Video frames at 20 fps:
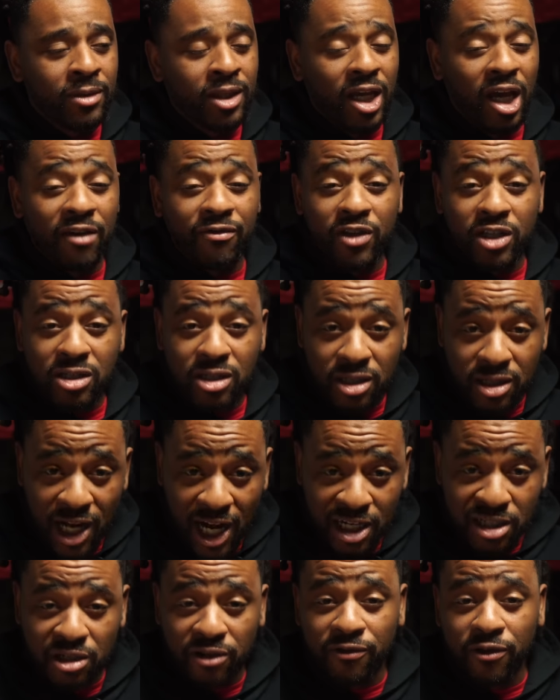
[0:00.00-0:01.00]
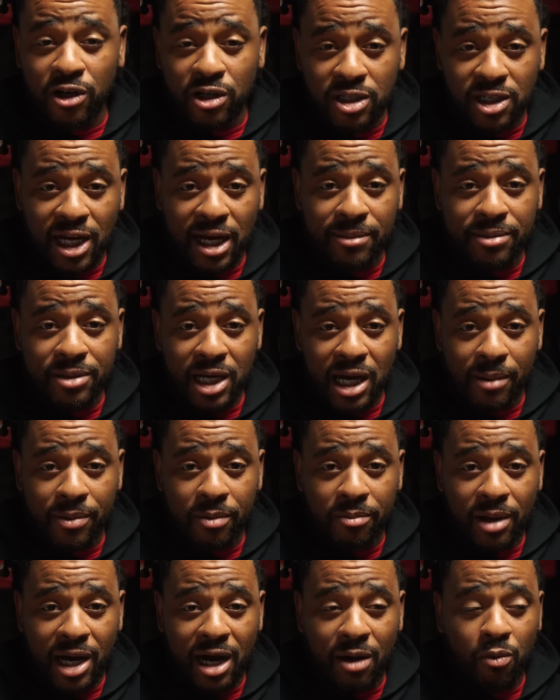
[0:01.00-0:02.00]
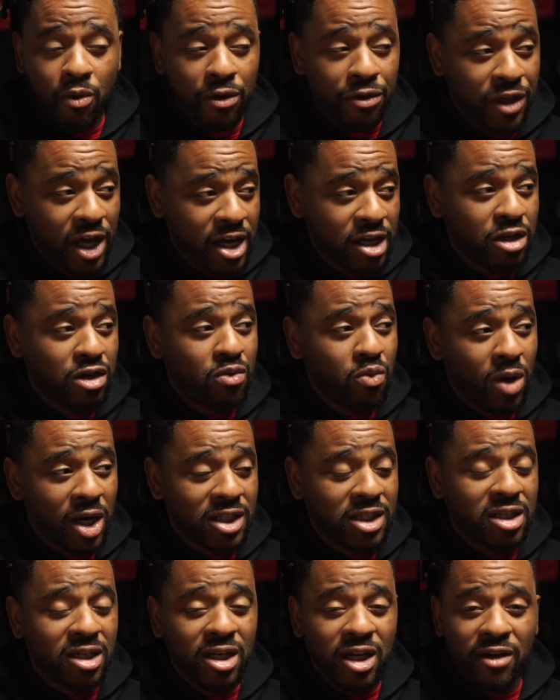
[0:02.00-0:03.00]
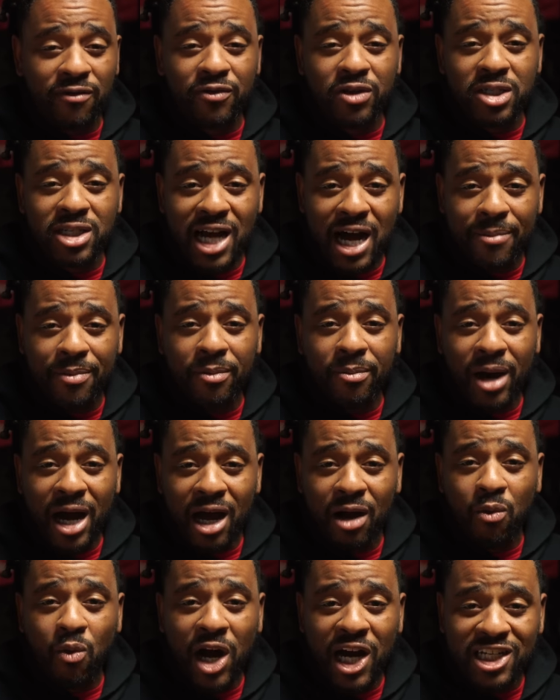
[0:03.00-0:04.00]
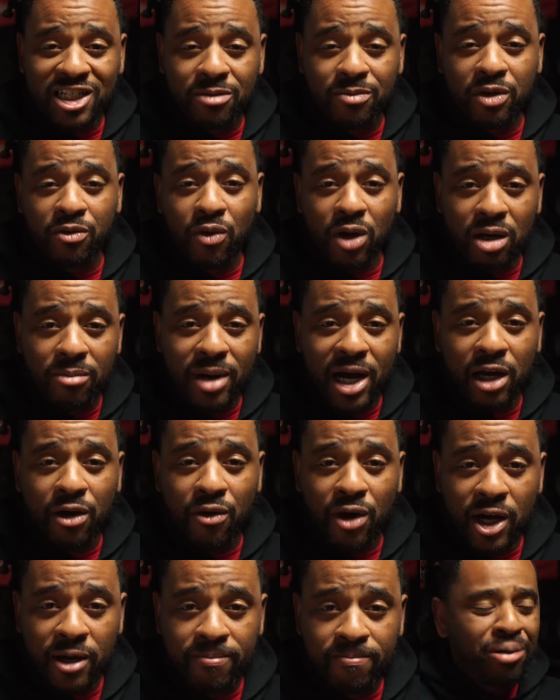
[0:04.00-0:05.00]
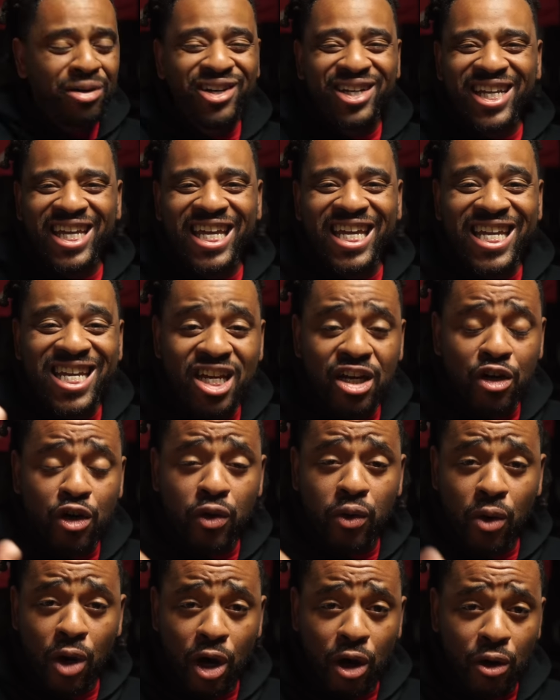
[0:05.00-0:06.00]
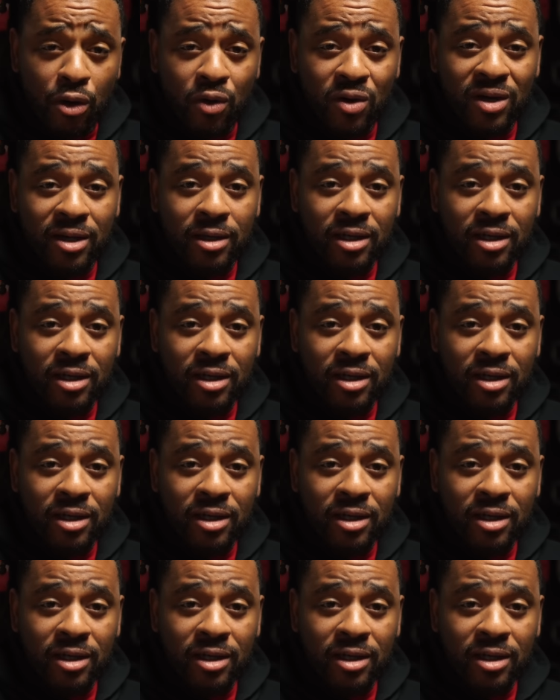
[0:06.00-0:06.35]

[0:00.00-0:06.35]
If this is not your first time stopping by, well, thank you once again for stopping by and watching me run my grade. Put Eat Crow